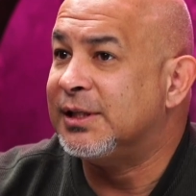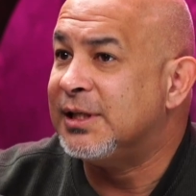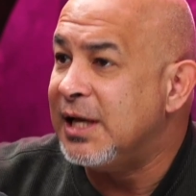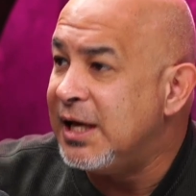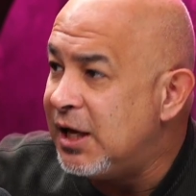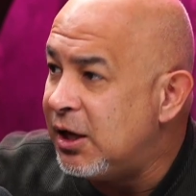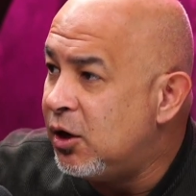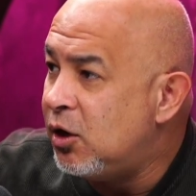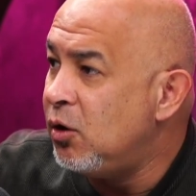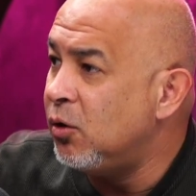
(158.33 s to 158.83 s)

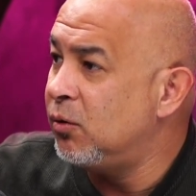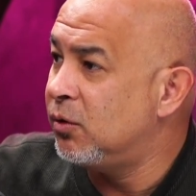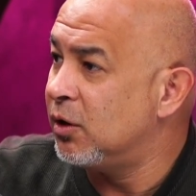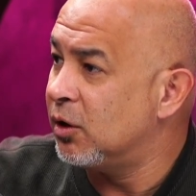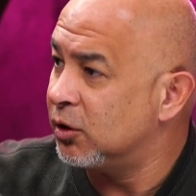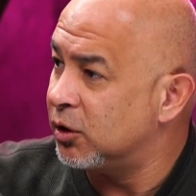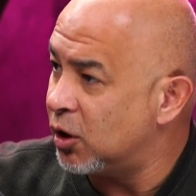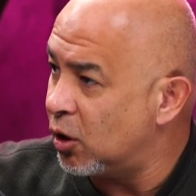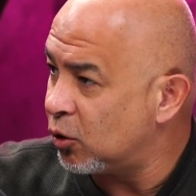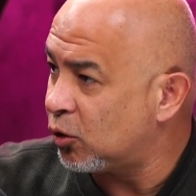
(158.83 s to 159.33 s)
see who the
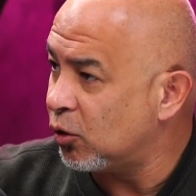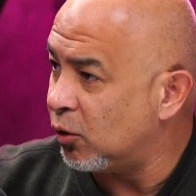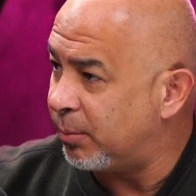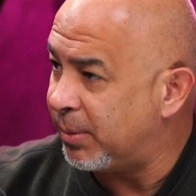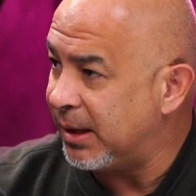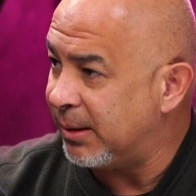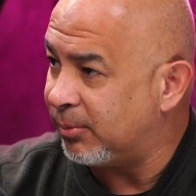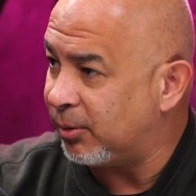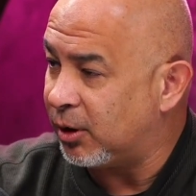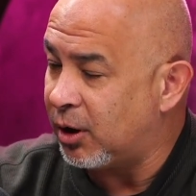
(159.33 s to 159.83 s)
local
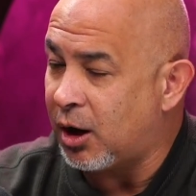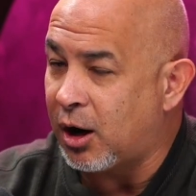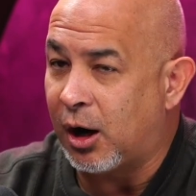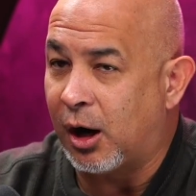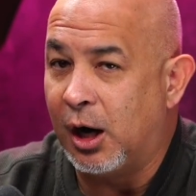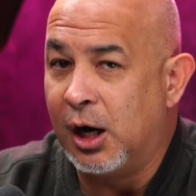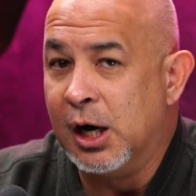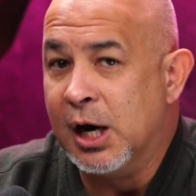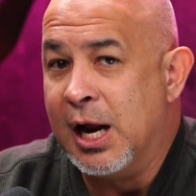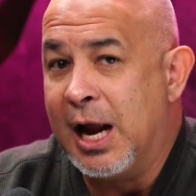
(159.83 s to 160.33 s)
people
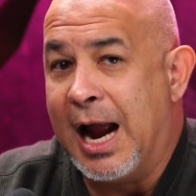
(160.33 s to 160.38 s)
are.